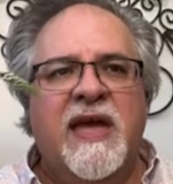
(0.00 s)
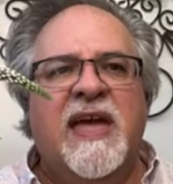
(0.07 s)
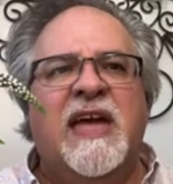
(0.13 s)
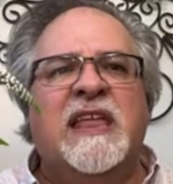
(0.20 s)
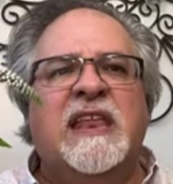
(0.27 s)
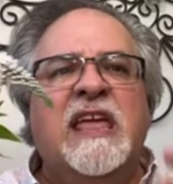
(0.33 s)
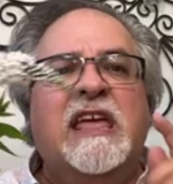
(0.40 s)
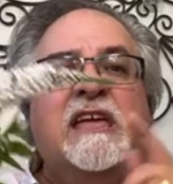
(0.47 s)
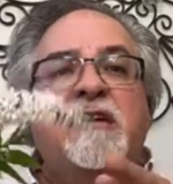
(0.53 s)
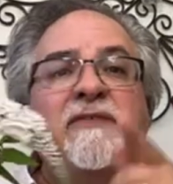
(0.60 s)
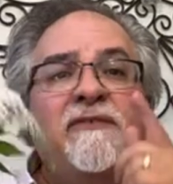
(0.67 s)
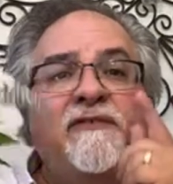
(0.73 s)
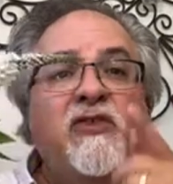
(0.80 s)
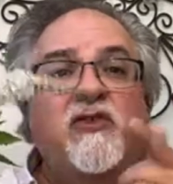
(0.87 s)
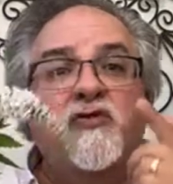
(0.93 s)
And
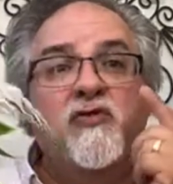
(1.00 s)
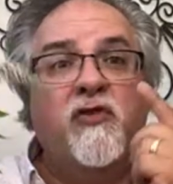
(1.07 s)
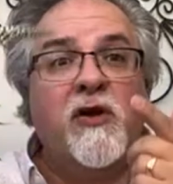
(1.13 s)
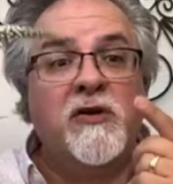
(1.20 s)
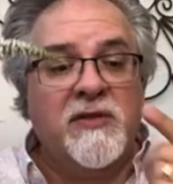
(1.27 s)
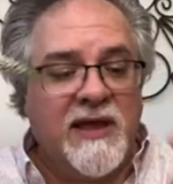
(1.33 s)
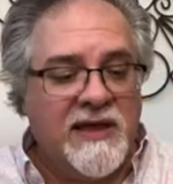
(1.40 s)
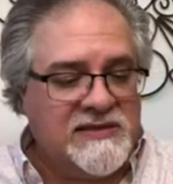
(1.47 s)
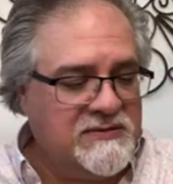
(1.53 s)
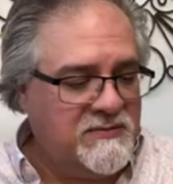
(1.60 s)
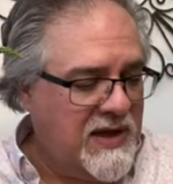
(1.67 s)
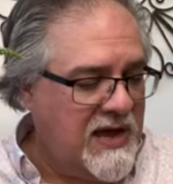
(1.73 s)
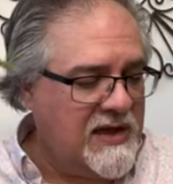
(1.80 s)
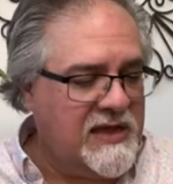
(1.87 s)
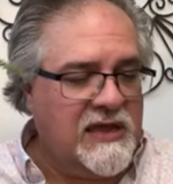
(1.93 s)
if you grow
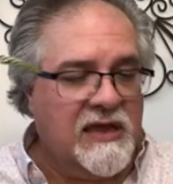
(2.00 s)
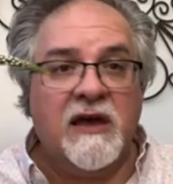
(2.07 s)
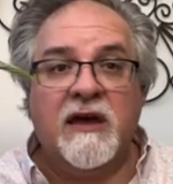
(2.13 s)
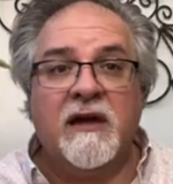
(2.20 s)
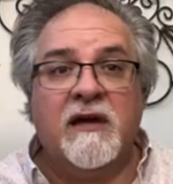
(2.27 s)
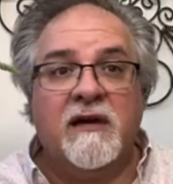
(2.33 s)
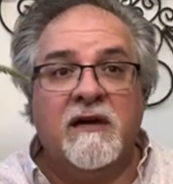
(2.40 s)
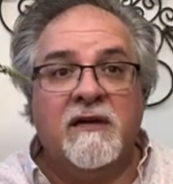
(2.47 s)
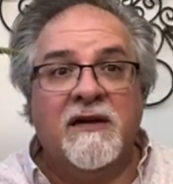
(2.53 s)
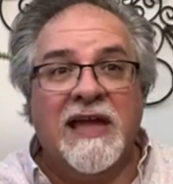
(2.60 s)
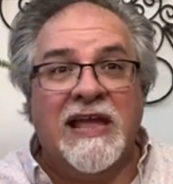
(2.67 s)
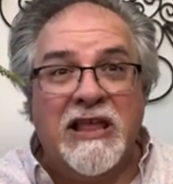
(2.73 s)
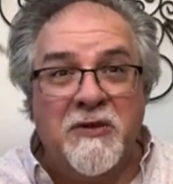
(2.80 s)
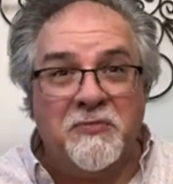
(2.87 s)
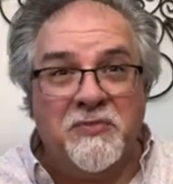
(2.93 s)
Lysomachia
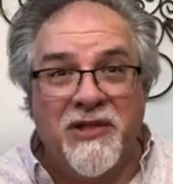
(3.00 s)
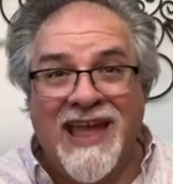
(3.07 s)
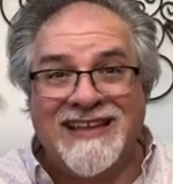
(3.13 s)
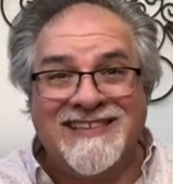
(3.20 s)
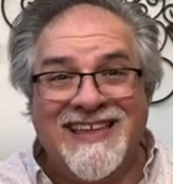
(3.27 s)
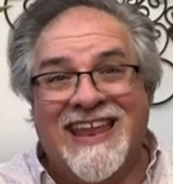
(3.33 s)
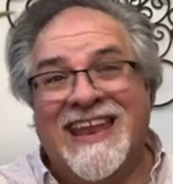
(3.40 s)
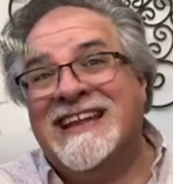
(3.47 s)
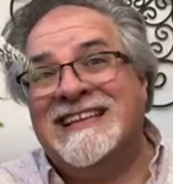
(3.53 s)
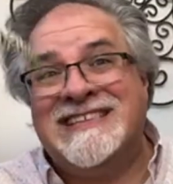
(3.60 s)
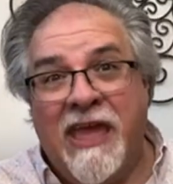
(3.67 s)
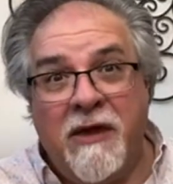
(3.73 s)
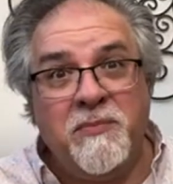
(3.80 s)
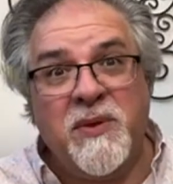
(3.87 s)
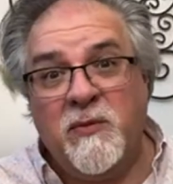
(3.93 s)
and you plant it, and it's
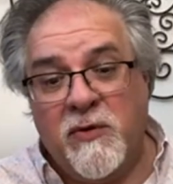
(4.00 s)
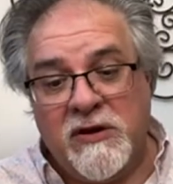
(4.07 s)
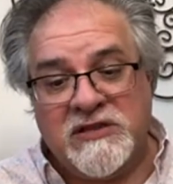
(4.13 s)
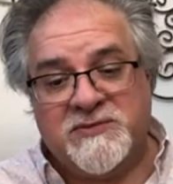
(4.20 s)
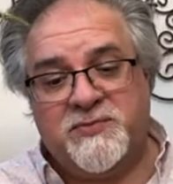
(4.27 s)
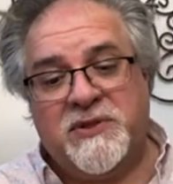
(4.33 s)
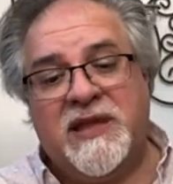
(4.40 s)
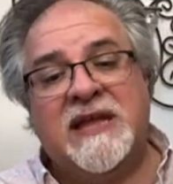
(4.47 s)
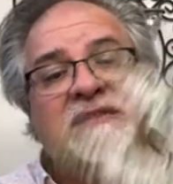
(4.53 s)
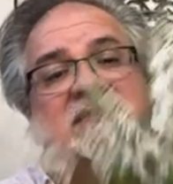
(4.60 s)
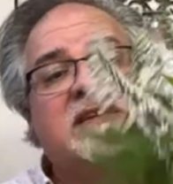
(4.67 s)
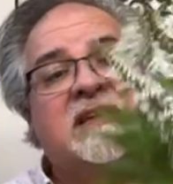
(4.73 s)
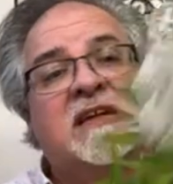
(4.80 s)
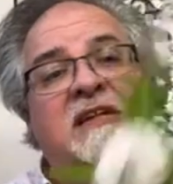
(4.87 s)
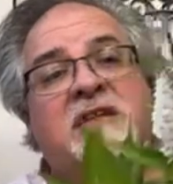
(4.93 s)
happy where it's
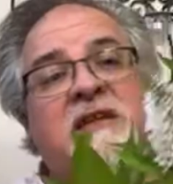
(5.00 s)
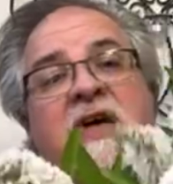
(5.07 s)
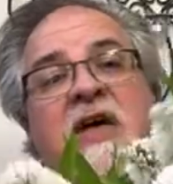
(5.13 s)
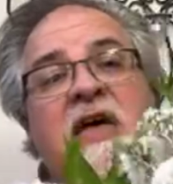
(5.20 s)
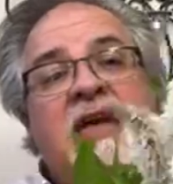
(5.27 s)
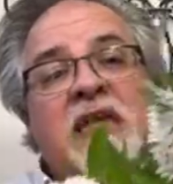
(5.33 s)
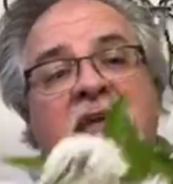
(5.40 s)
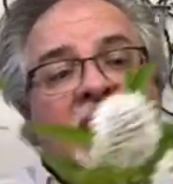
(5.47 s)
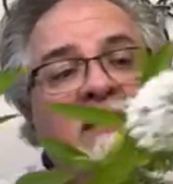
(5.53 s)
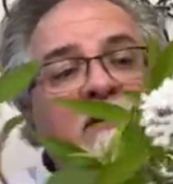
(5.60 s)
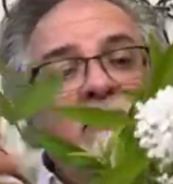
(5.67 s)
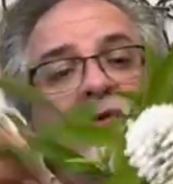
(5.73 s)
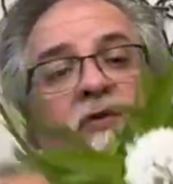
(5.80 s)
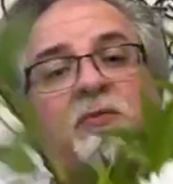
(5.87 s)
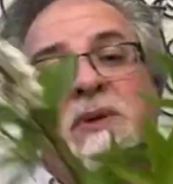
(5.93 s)
planted, it
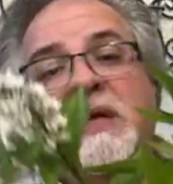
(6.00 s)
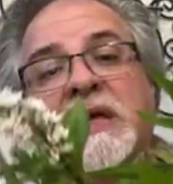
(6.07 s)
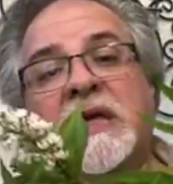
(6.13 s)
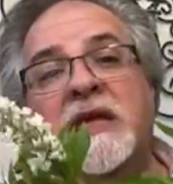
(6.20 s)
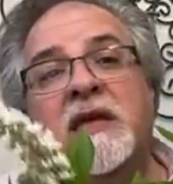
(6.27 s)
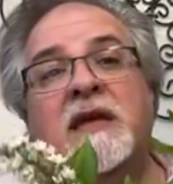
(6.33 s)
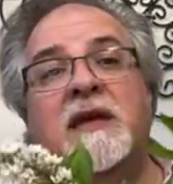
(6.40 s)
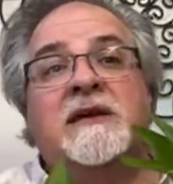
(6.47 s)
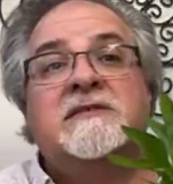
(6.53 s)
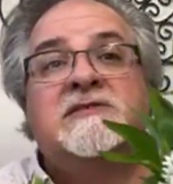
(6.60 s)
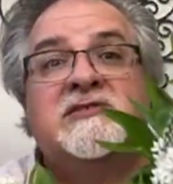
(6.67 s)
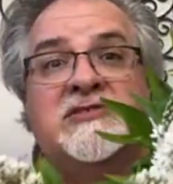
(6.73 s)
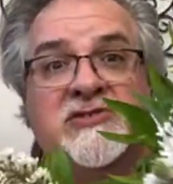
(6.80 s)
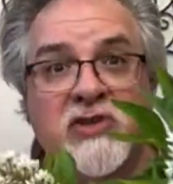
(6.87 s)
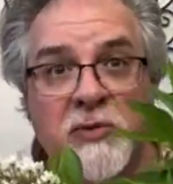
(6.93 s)
will be
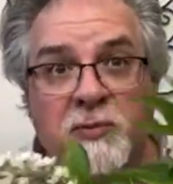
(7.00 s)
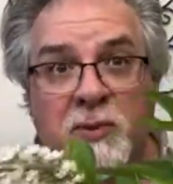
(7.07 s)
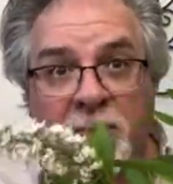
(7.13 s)
super